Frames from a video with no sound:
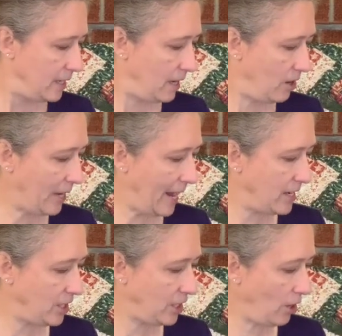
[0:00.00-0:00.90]

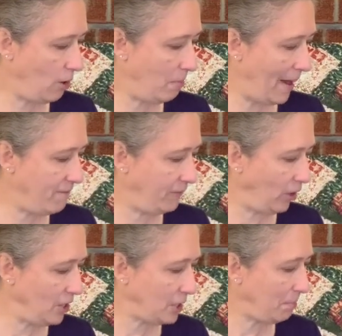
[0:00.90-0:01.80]
Okay, so my
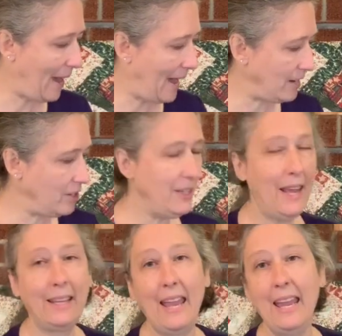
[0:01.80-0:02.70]
first pattern
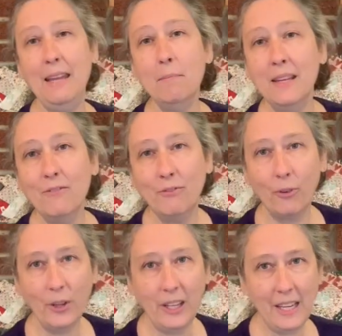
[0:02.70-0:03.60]
that came in
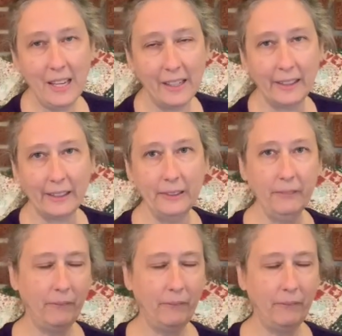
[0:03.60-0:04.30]
for the year